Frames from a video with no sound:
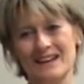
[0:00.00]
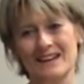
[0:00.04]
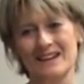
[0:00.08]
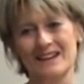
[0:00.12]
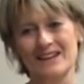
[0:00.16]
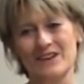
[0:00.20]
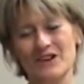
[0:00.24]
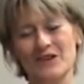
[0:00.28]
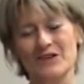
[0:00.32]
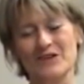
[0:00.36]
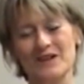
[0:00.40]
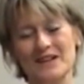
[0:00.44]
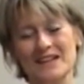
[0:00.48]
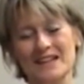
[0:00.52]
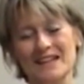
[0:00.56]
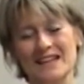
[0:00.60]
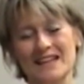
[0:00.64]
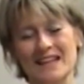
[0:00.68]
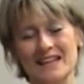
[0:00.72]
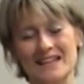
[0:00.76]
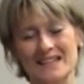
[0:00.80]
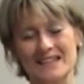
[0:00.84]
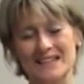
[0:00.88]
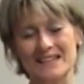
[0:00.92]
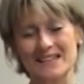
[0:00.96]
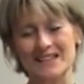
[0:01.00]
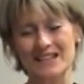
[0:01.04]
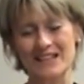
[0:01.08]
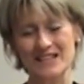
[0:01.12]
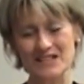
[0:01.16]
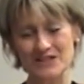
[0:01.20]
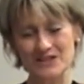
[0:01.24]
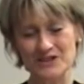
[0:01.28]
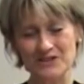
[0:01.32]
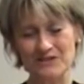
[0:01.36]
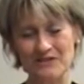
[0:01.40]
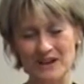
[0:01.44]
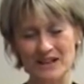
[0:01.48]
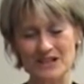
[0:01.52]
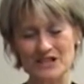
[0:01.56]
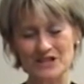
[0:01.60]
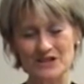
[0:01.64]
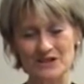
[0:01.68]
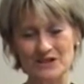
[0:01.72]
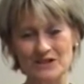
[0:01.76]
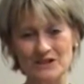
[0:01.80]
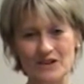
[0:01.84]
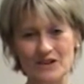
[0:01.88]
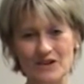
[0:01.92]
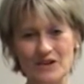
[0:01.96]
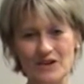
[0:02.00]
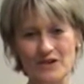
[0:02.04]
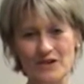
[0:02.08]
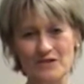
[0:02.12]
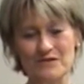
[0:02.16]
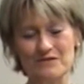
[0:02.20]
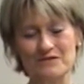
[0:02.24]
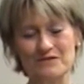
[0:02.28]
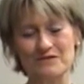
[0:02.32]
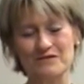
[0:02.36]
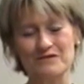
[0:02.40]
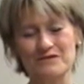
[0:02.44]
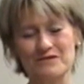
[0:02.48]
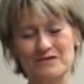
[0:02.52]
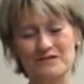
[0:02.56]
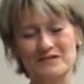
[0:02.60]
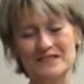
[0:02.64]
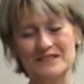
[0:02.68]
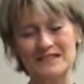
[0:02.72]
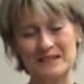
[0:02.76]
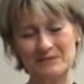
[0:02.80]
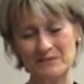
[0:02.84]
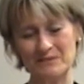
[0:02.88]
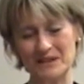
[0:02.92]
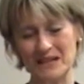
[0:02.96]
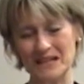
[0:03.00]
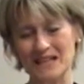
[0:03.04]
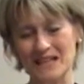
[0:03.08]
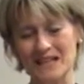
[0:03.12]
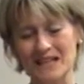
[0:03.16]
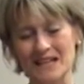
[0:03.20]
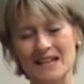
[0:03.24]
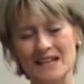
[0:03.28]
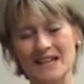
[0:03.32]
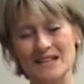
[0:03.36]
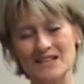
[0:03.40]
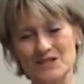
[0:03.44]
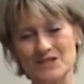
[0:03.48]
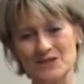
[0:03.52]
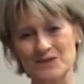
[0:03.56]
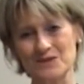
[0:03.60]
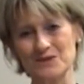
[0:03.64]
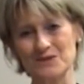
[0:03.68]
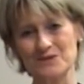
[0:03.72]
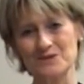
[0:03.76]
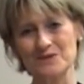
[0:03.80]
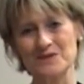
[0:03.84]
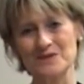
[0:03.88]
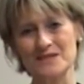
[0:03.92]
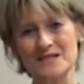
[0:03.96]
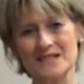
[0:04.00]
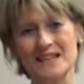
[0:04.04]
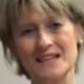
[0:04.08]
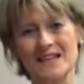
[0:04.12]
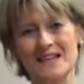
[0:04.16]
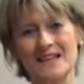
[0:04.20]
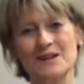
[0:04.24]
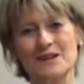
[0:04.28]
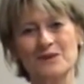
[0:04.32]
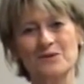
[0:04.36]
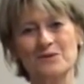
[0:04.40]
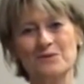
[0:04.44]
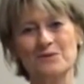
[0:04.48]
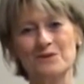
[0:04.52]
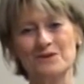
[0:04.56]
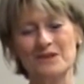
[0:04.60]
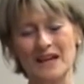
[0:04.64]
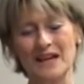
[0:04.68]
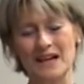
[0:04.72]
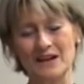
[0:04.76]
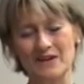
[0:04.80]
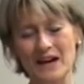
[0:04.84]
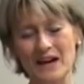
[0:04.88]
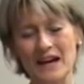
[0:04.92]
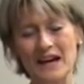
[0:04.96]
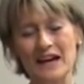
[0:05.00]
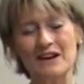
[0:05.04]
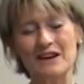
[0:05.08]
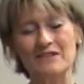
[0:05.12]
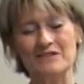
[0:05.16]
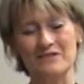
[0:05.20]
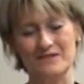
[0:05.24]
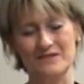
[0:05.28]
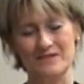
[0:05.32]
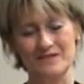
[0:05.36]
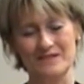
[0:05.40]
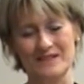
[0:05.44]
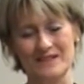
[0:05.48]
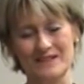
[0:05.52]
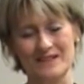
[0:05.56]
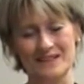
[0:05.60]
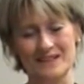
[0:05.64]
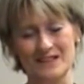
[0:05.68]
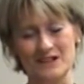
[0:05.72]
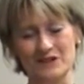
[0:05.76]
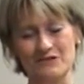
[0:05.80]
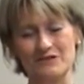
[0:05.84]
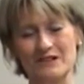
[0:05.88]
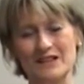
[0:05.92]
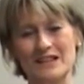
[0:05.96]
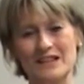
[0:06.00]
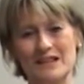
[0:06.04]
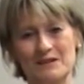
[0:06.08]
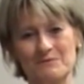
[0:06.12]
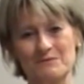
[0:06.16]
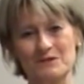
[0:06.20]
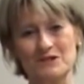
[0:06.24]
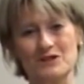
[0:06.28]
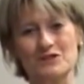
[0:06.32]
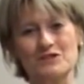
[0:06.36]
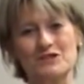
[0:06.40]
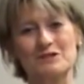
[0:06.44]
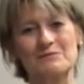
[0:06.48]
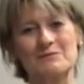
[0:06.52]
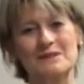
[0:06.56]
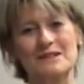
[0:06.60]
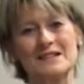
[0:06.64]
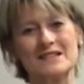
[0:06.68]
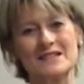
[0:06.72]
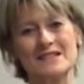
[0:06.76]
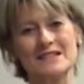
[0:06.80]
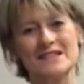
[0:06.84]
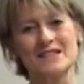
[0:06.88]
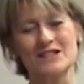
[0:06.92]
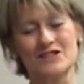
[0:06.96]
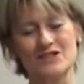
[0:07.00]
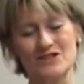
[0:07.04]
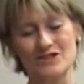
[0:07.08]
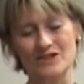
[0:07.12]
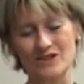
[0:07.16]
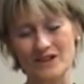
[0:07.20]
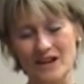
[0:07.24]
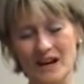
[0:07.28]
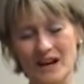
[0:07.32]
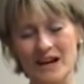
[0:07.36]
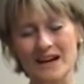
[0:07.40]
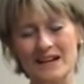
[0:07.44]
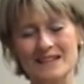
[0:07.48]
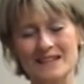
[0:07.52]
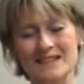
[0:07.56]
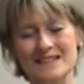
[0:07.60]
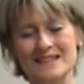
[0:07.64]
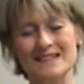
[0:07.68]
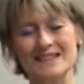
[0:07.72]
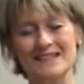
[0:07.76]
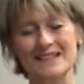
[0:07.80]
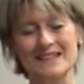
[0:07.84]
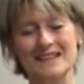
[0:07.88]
knowing that the next generation of tamariki in our schools will now have a curriculum document to guide